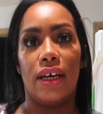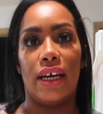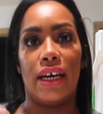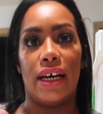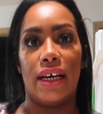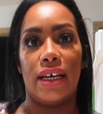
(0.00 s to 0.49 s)

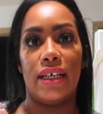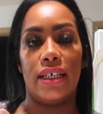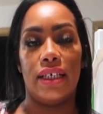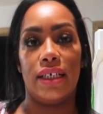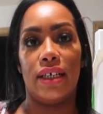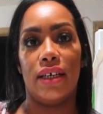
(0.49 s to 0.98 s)

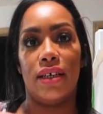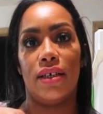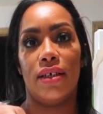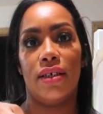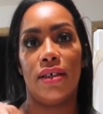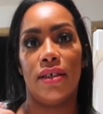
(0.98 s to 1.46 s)
And
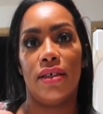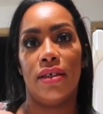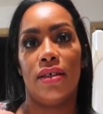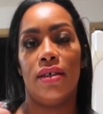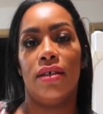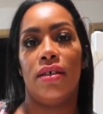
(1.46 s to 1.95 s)

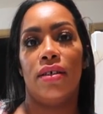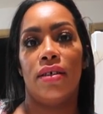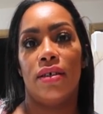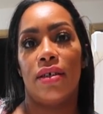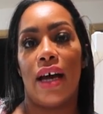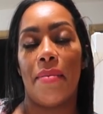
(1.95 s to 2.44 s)

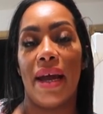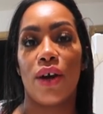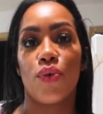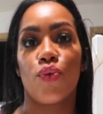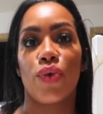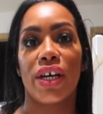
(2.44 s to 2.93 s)
I made
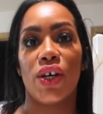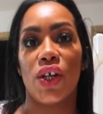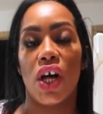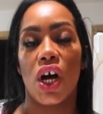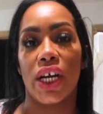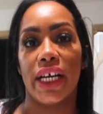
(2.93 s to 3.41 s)
a
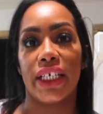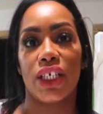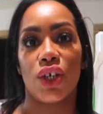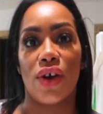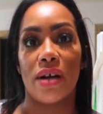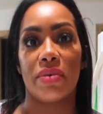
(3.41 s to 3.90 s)
reel on
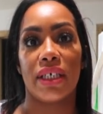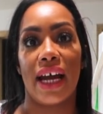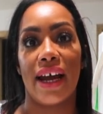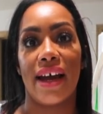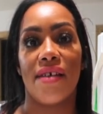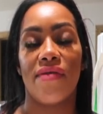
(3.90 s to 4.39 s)
Instagram
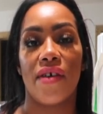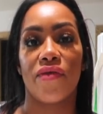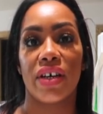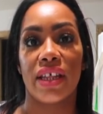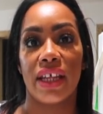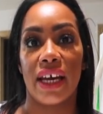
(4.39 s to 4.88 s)
tonight of
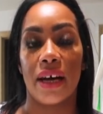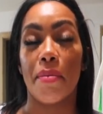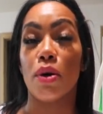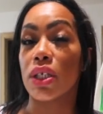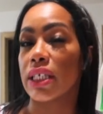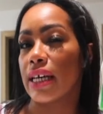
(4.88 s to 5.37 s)
everything,
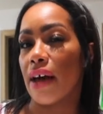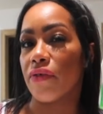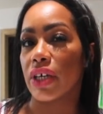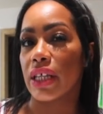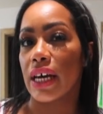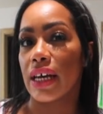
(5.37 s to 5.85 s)
mostly
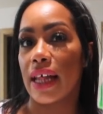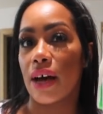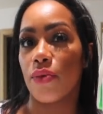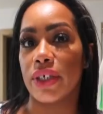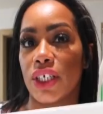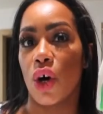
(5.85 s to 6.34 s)
everything
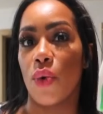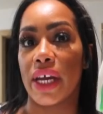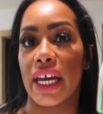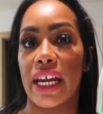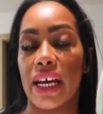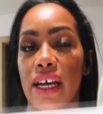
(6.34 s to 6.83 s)
that was going in